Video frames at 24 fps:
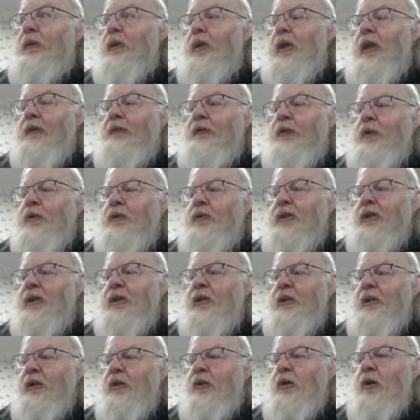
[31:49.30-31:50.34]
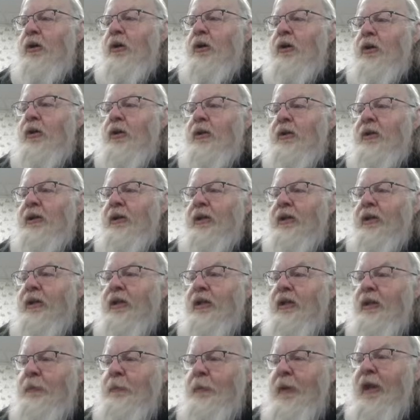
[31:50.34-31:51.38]
If you're dealing on
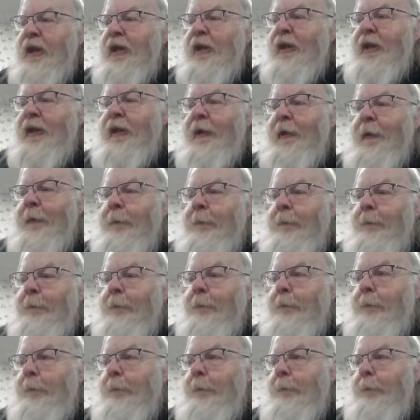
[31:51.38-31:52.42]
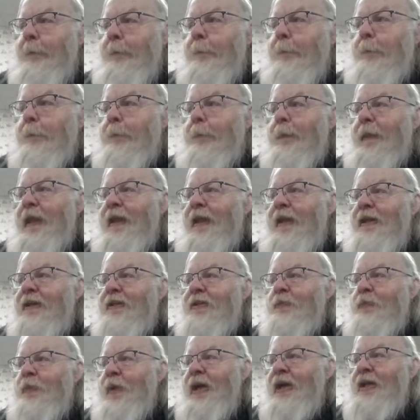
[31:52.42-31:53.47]
eBay, it
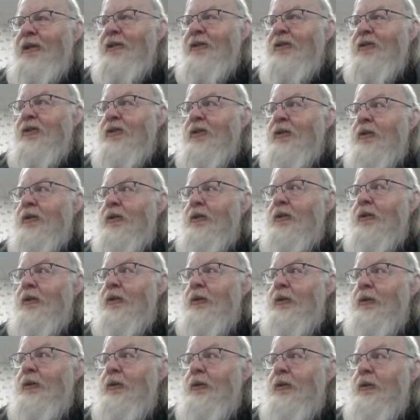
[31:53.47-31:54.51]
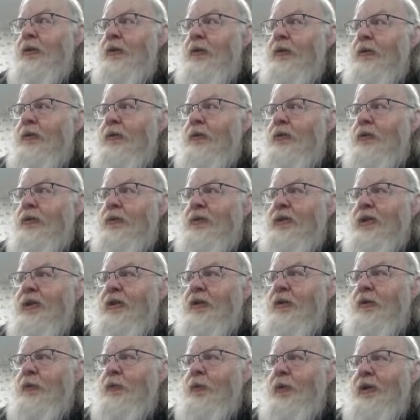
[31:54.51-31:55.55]
is best to
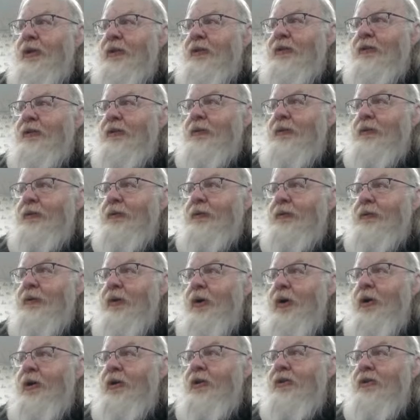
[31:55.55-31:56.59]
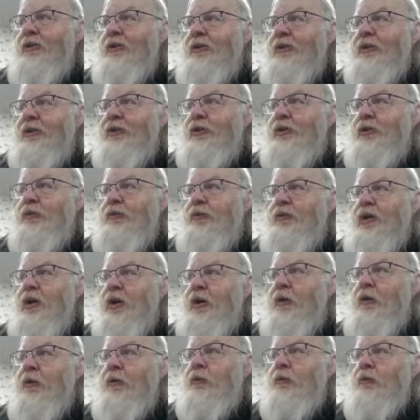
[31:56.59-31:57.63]
deal with artists that you
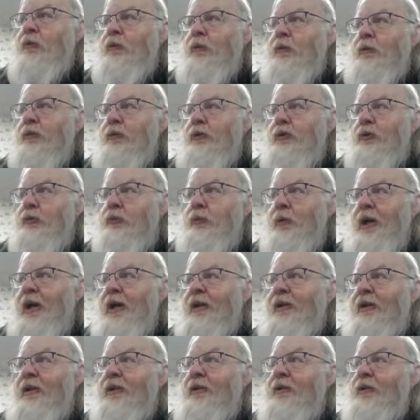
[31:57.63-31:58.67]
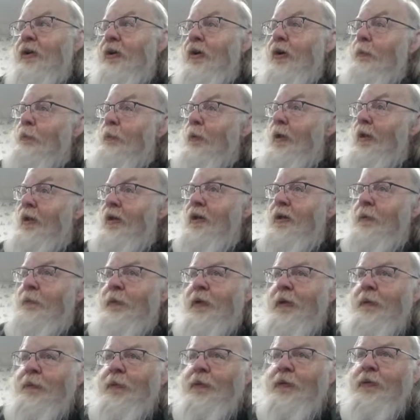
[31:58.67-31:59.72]
know directly. There are plenty of
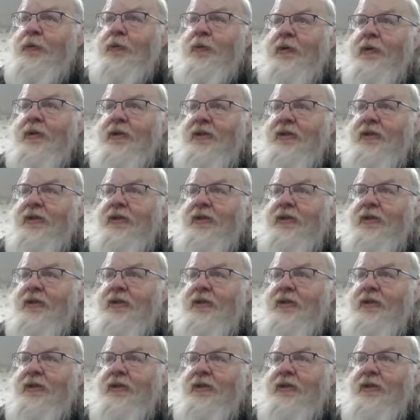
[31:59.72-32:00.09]
people who are